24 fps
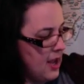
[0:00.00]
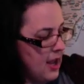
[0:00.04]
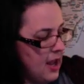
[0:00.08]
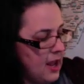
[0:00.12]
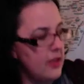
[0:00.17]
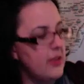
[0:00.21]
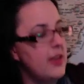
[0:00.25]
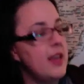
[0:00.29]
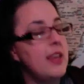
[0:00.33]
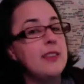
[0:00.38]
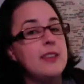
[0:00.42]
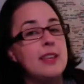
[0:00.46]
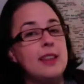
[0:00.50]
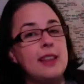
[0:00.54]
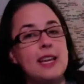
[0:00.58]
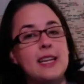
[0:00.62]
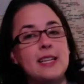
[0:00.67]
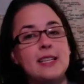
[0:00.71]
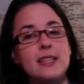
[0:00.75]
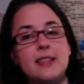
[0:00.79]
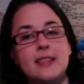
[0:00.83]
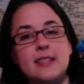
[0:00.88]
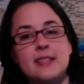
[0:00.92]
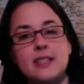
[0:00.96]
And then they
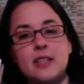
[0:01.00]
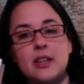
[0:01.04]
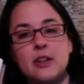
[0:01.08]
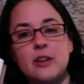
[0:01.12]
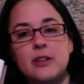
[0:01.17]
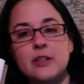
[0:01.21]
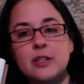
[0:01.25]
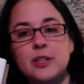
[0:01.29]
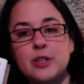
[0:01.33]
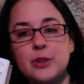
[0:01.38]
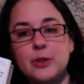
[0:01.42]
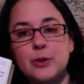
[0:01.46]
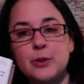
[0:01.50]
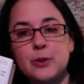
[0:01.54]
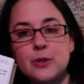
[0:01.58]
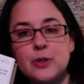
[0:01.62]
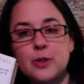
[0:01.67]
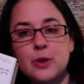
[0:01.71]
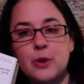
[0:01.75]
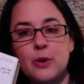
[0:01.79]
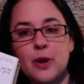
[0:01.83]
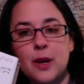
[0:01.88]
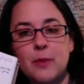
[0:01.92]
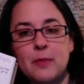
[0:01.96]
liked this yarn too,
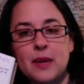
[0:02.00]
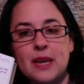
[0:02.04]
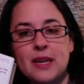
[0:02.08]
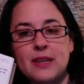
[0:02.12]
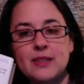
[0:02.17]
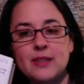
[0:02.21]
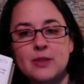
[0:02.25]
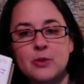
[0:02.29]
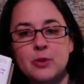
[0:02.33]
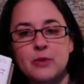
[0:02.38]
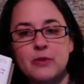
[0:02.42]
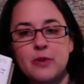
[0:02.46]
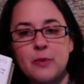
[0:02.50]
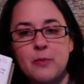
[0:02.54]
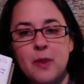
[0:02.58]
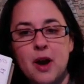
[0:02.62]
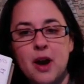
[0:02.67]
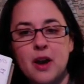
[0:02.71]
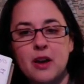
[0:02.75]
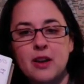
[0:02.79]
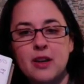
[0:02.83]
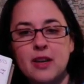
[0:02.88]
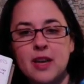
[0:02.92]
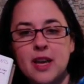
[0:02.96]
so I made sort of a
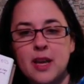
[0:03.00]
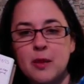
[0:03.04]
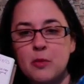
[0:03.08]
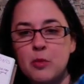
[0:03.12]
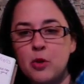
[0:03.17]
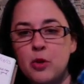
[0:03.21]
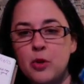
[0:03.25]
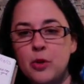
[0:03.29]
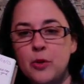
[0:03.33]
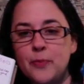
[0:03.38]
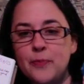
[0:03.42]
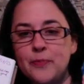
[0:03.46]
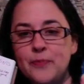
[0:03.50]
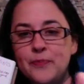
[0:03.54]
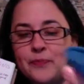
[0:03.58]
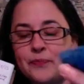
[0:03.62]
mock cable